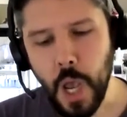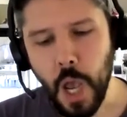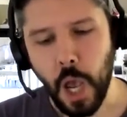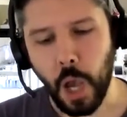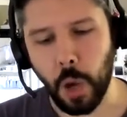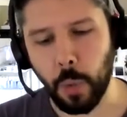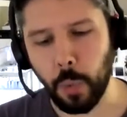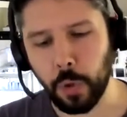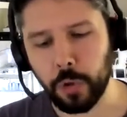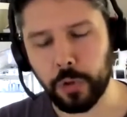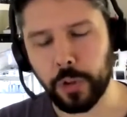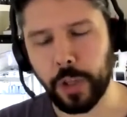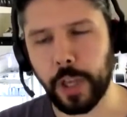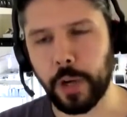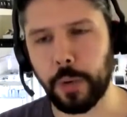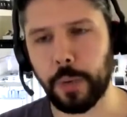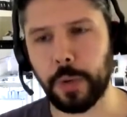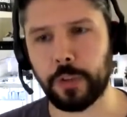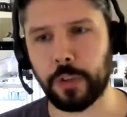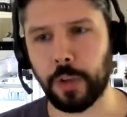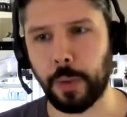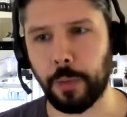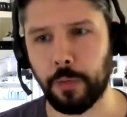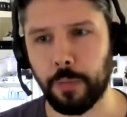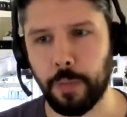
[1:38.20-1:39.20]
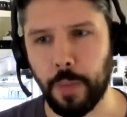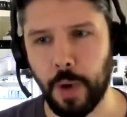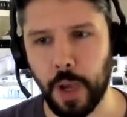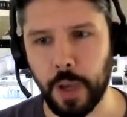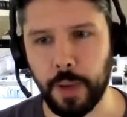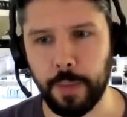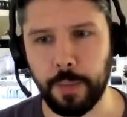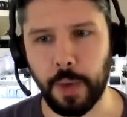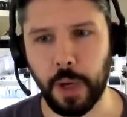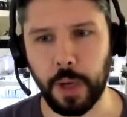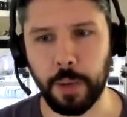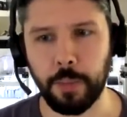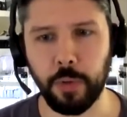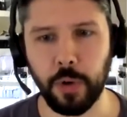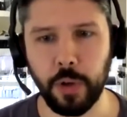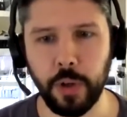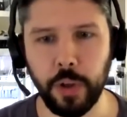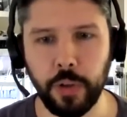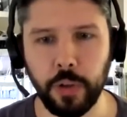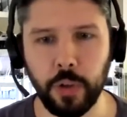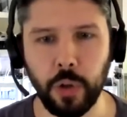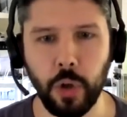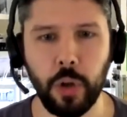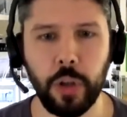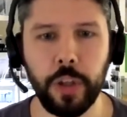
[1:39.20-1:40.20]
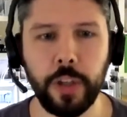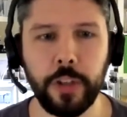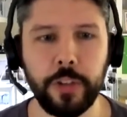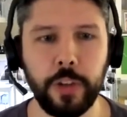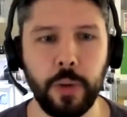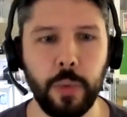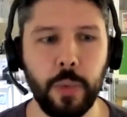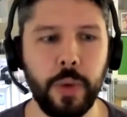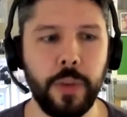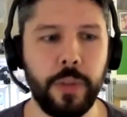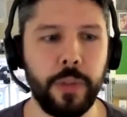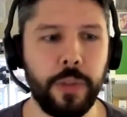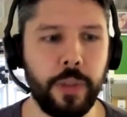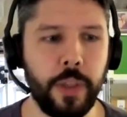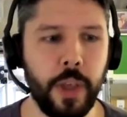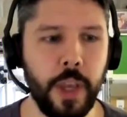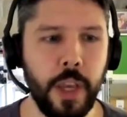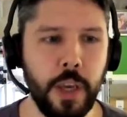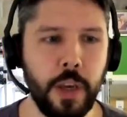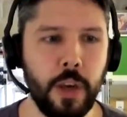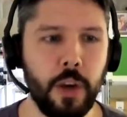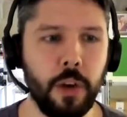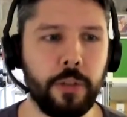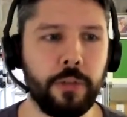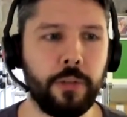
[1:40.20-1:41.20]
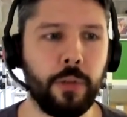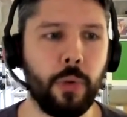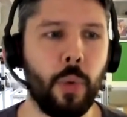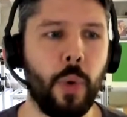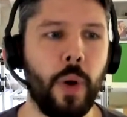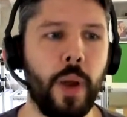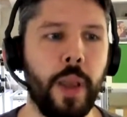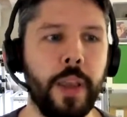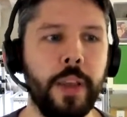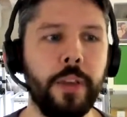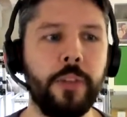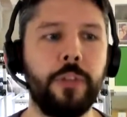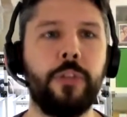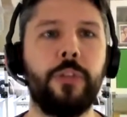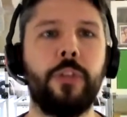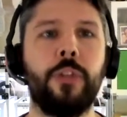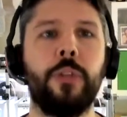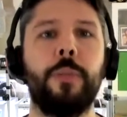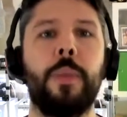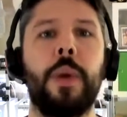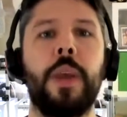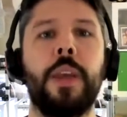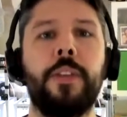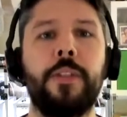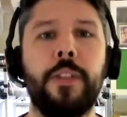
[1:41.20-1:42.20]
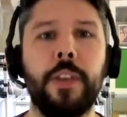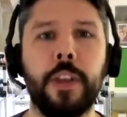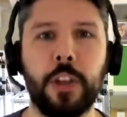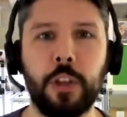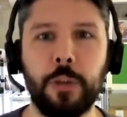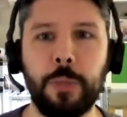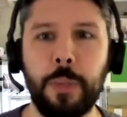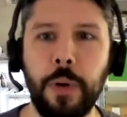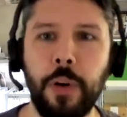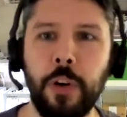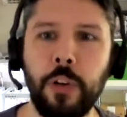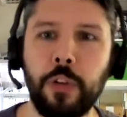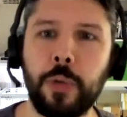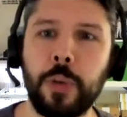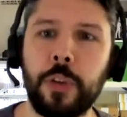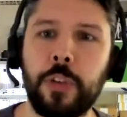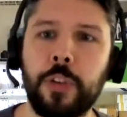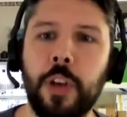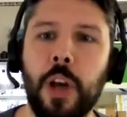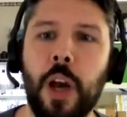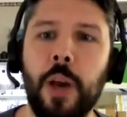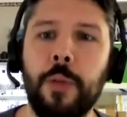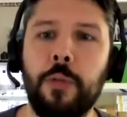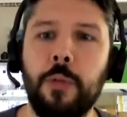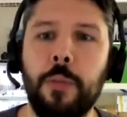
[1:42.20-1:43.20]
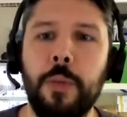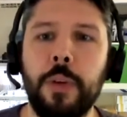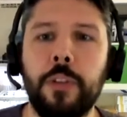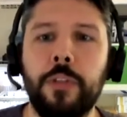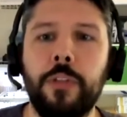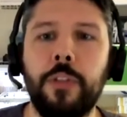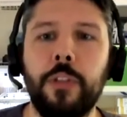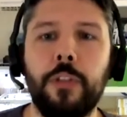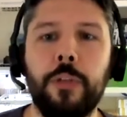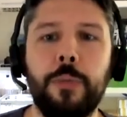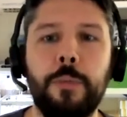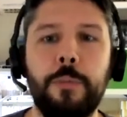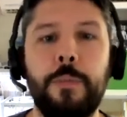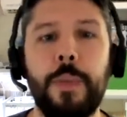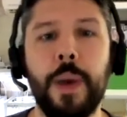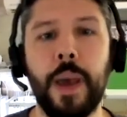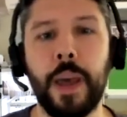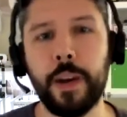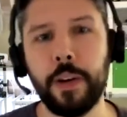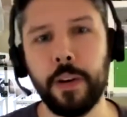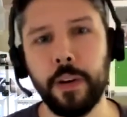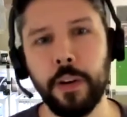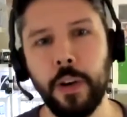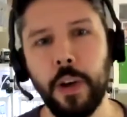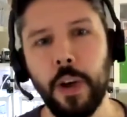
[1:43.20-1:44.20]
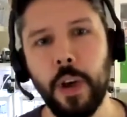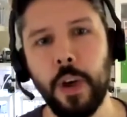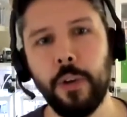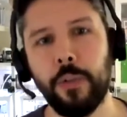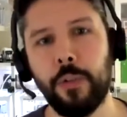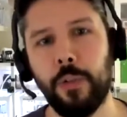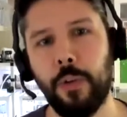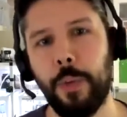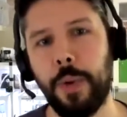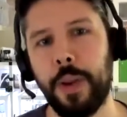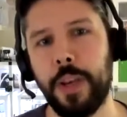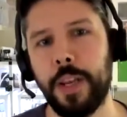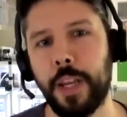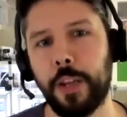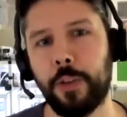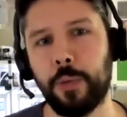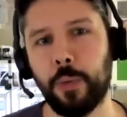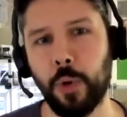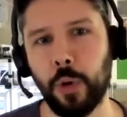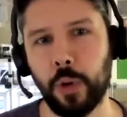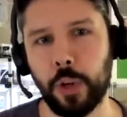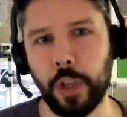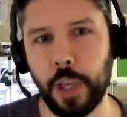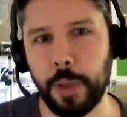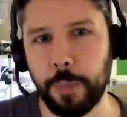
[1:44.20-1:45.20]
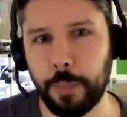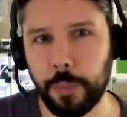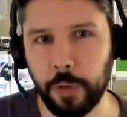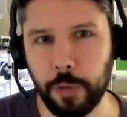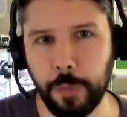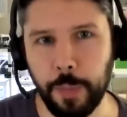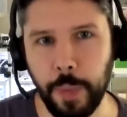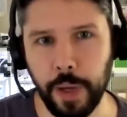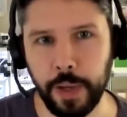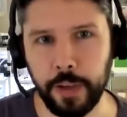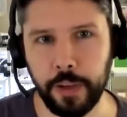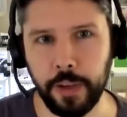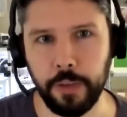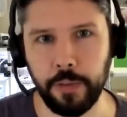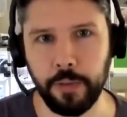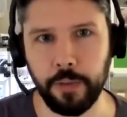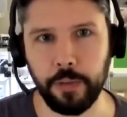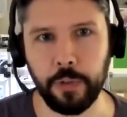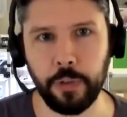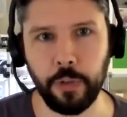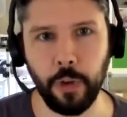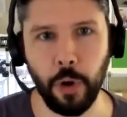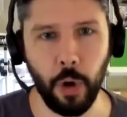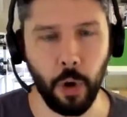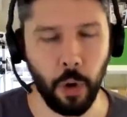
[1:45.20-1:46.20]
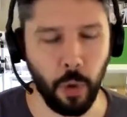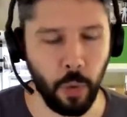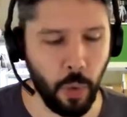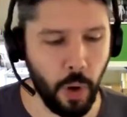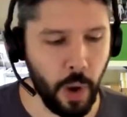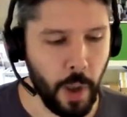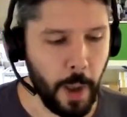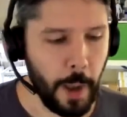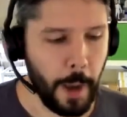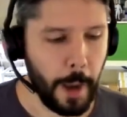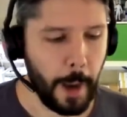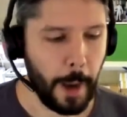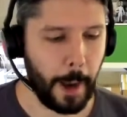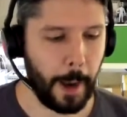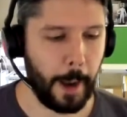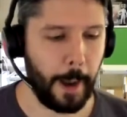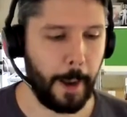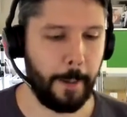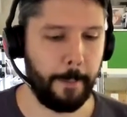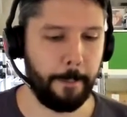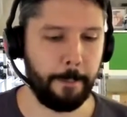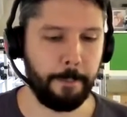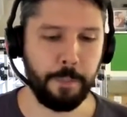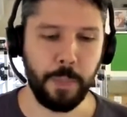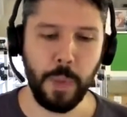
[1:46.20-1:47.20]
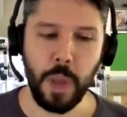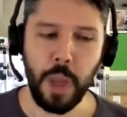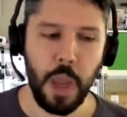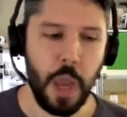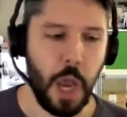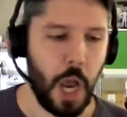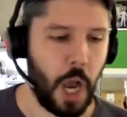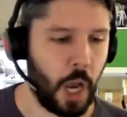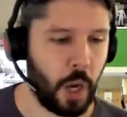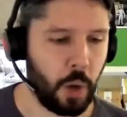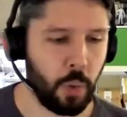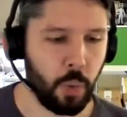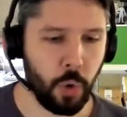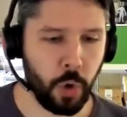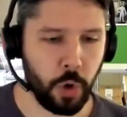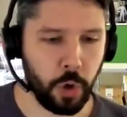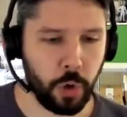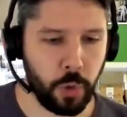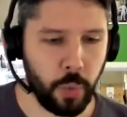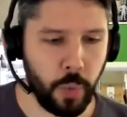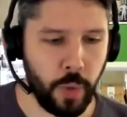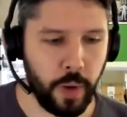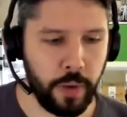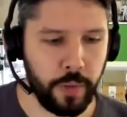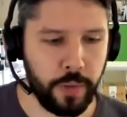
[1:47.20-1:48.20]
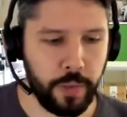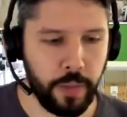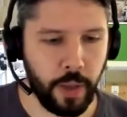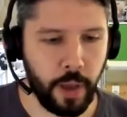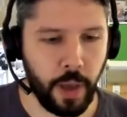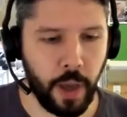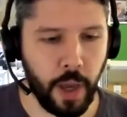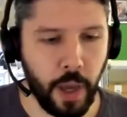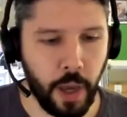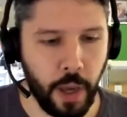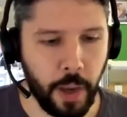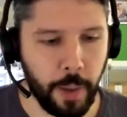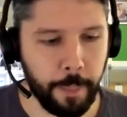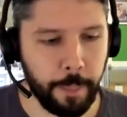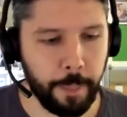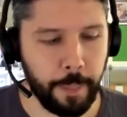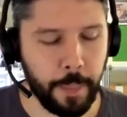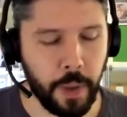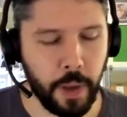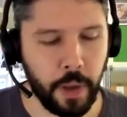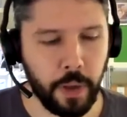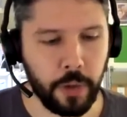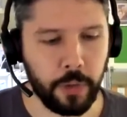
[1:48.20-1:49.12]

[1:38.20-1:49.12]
I work together with some of my brilliant colleagues, and we think of ways to make the experience with Skype for Business better from a networking perspective. So I work with some